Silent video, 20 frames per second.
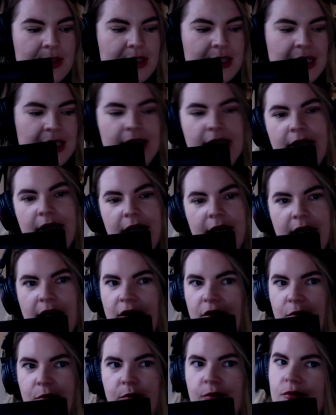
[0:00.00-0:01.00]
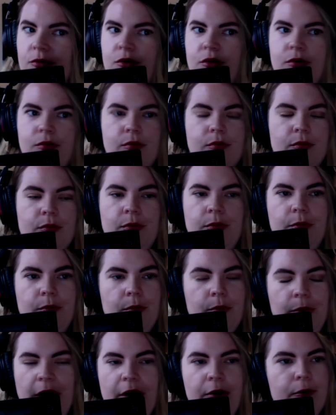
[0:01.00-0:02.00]
since then, I've
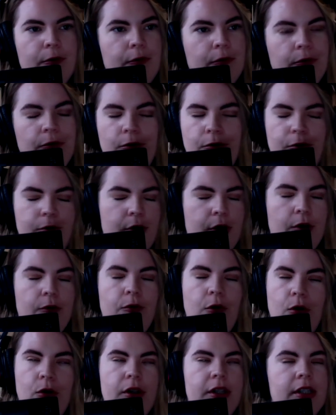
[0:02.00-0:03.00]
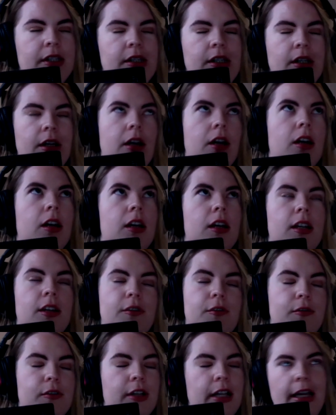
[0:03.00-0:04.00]
been focused
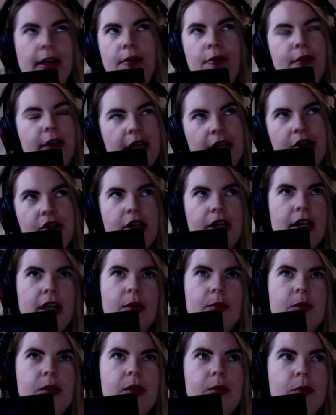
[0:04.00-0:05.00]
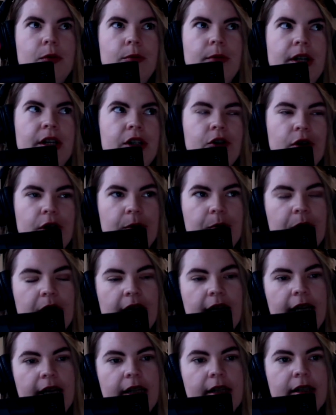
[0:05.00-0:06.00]
on like finishing up some of my
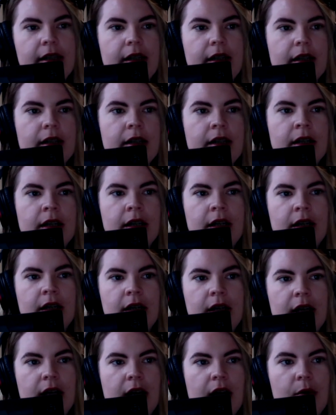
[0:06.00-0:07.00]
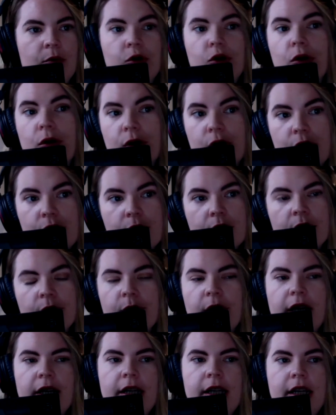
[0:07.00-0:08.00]
screenplays and um, short story
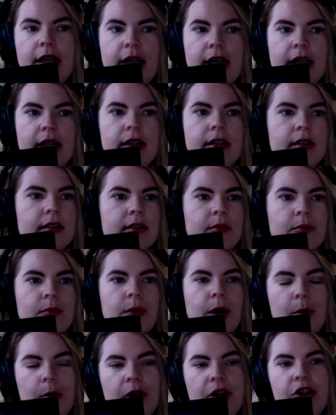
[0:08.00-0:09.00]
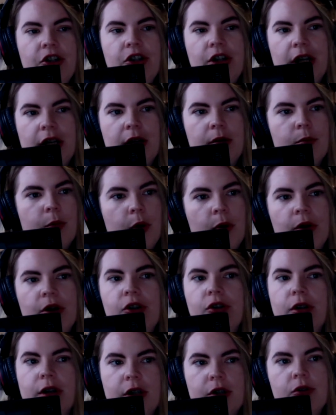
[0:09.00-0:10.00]
writing and publishing
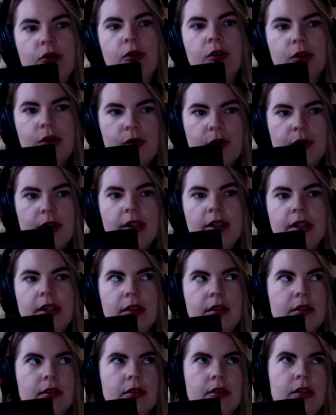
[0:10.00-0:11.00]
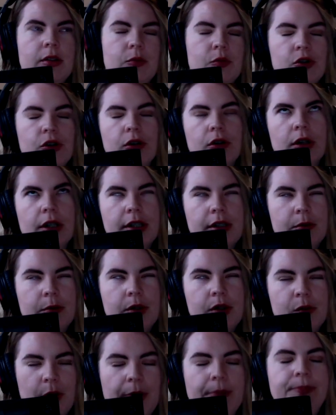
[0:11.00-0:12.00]
poetry and short stories and some
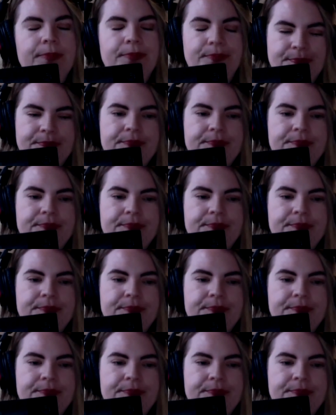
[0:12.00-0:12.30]
journalism as well.